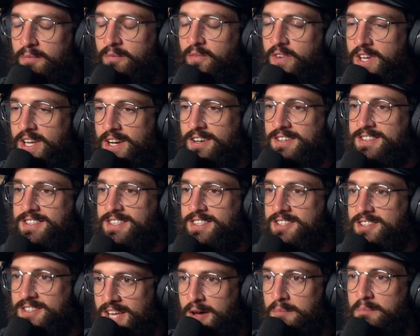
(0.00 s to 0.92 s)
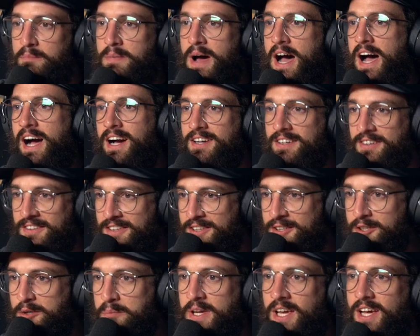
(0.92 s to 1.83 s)
you know, step back a
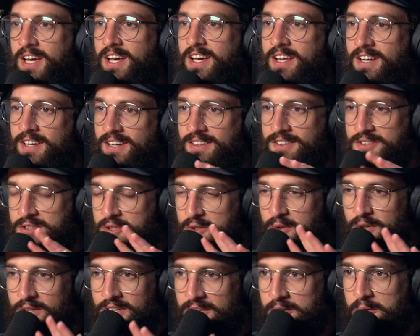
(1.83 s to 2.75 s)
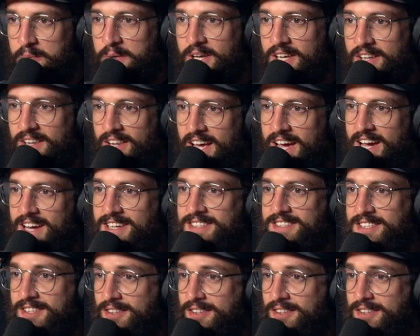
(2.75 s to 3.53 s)
little bit and do a little bit less,